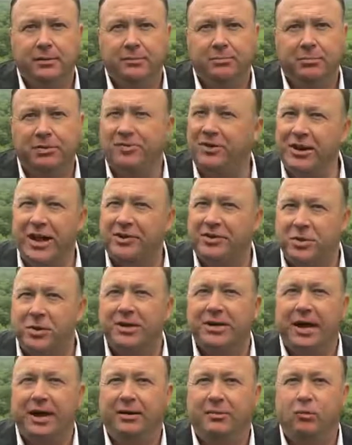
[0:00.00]
But they're not doing
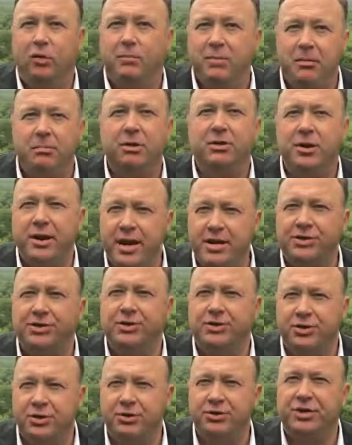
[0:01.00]
that. Remember Dinesh
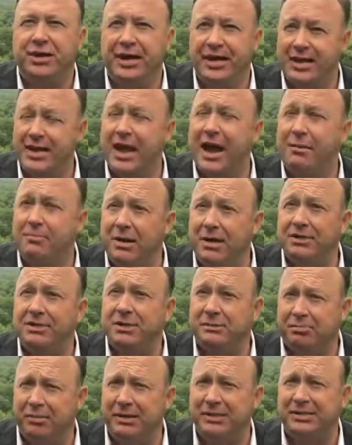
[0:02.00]
D'Souza getting 9 months
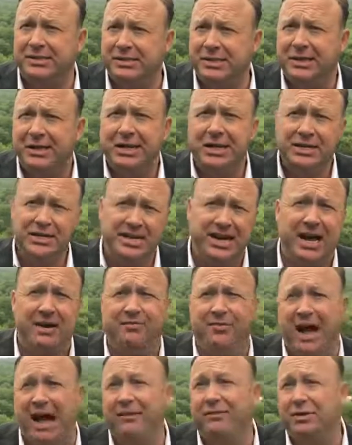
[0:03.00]
in prison? So he got
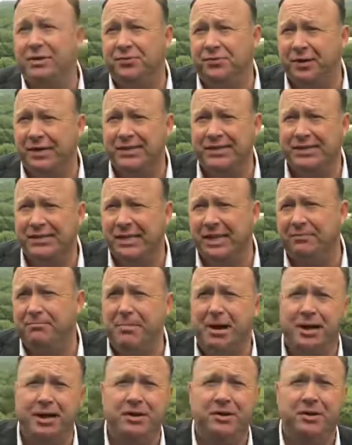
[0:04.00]
5 of his friends to give
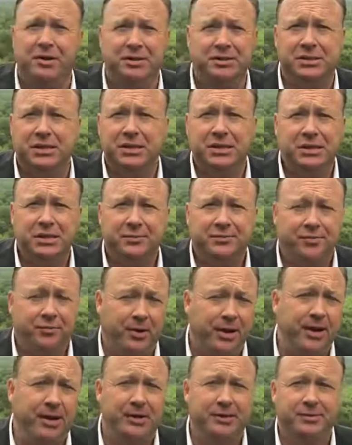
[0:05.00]
money to his
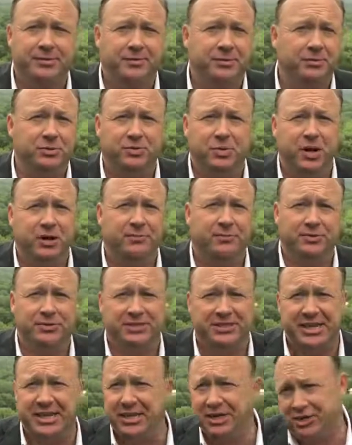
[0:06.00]
friend that was running for the
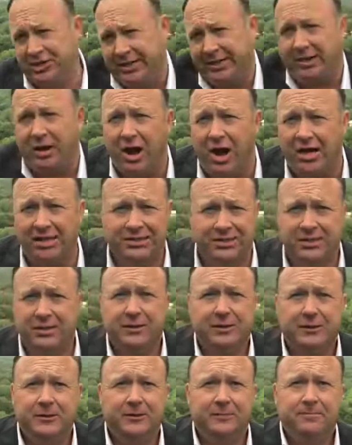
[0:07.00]
Senate. She lost.
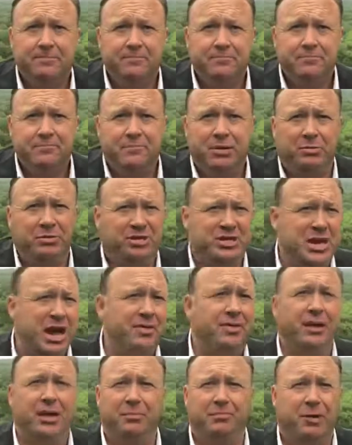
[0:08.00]
But it was
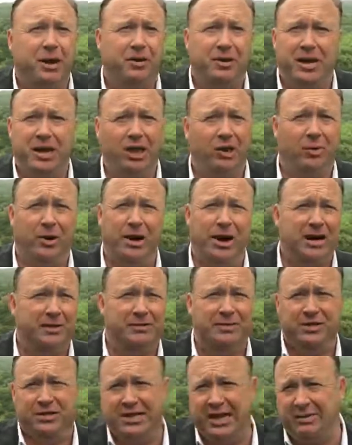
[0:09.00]
nothing compared to Hillary, not
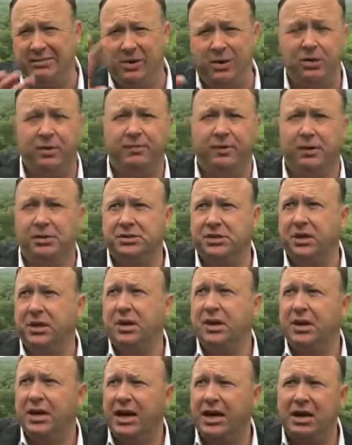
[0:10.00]
even the same universe.
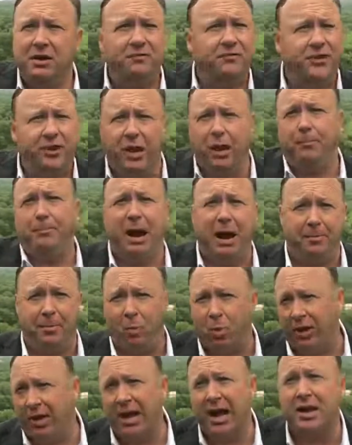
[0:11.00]
He didn't fill out
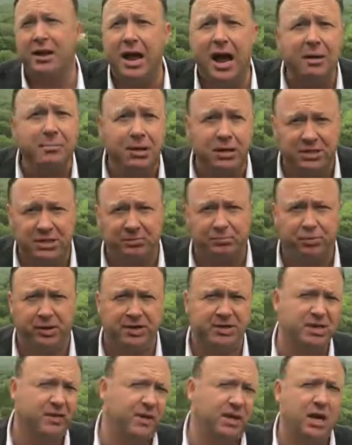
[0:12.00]
paperwork. He got 9 months in
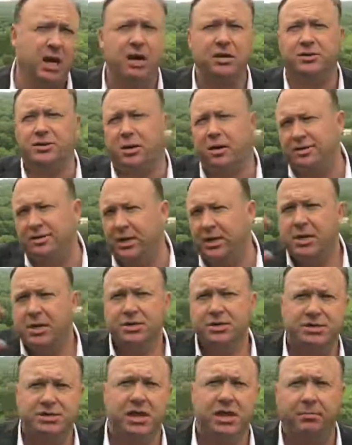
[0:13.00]
prison. The Young Turks
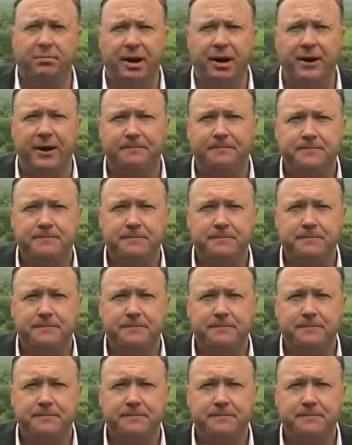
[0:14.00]
celebrated.